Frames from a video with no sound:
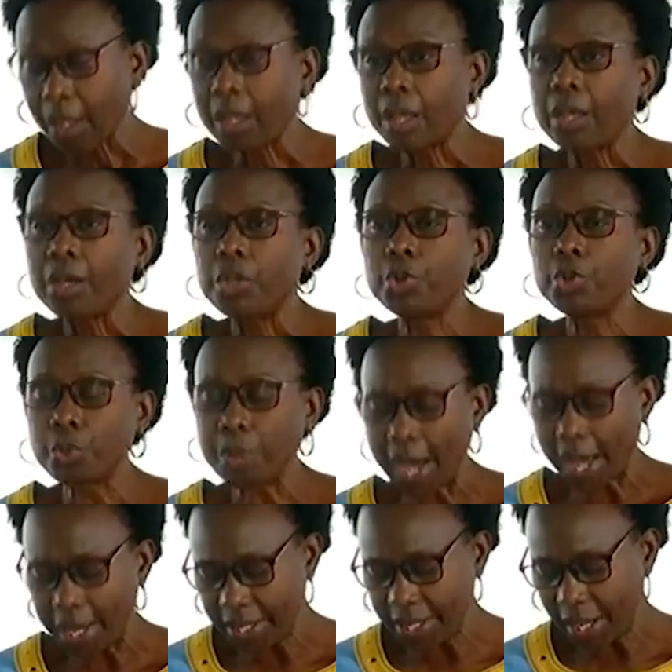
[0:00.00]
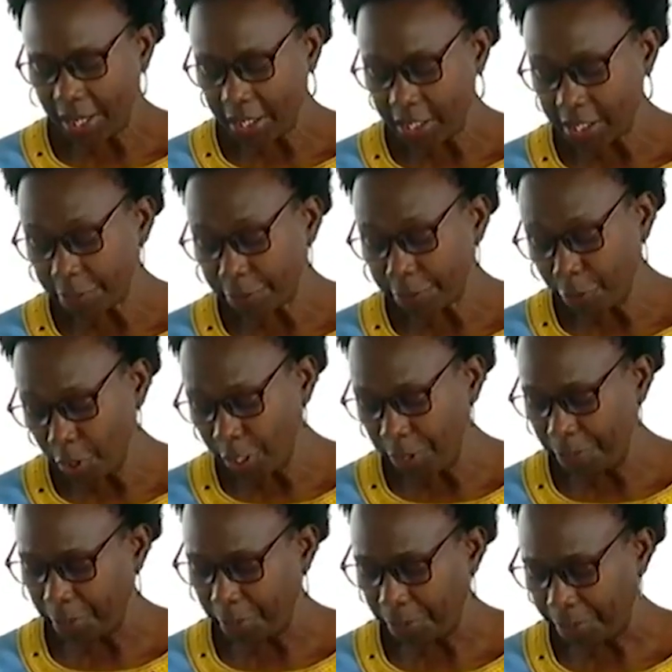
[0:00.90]
Uganda is fully
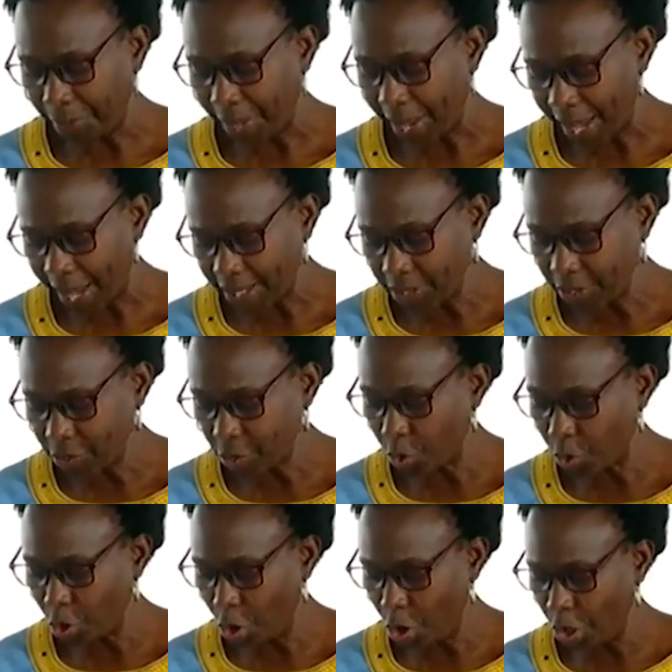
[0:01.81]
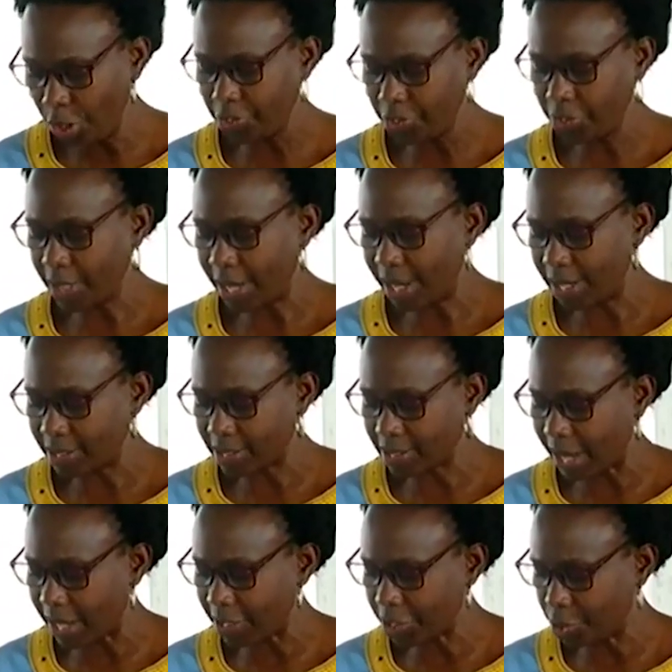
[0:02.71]
prepared to launch and
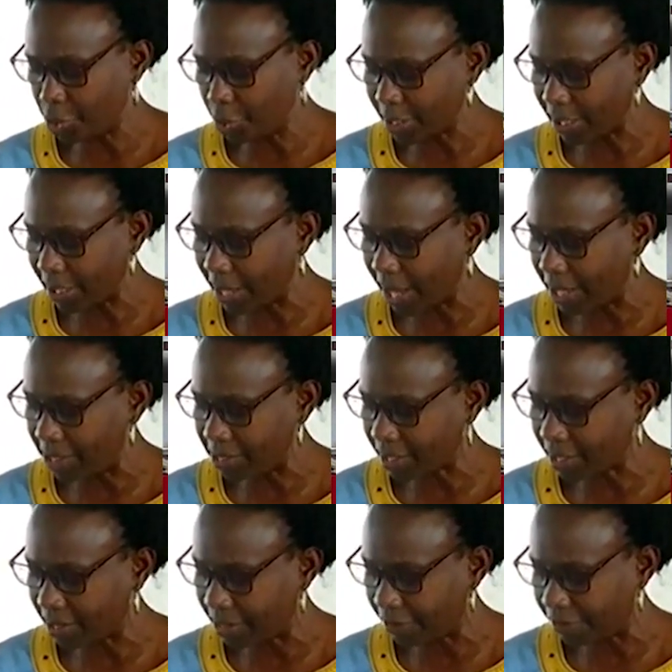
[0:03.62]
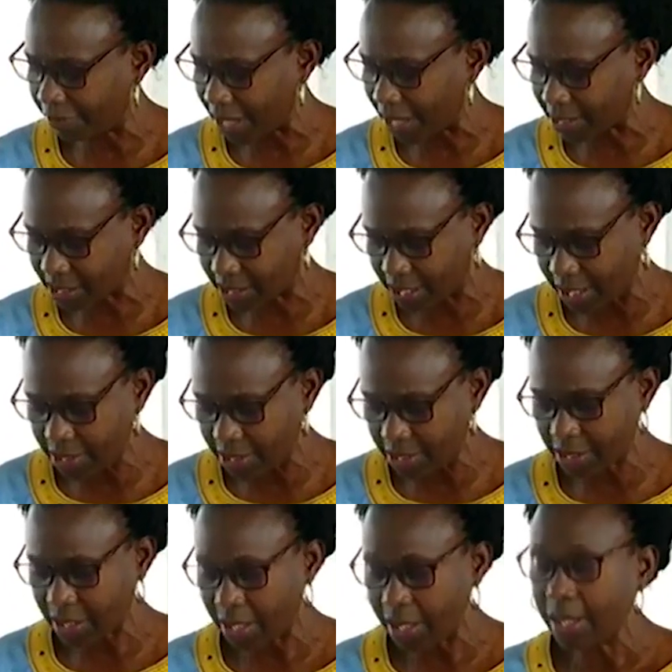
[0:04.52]
start utilizing the
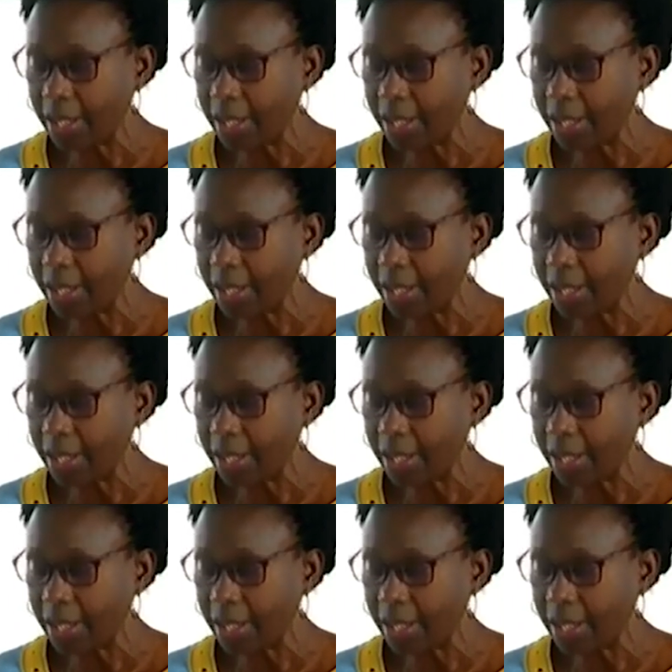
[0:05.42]
vaccines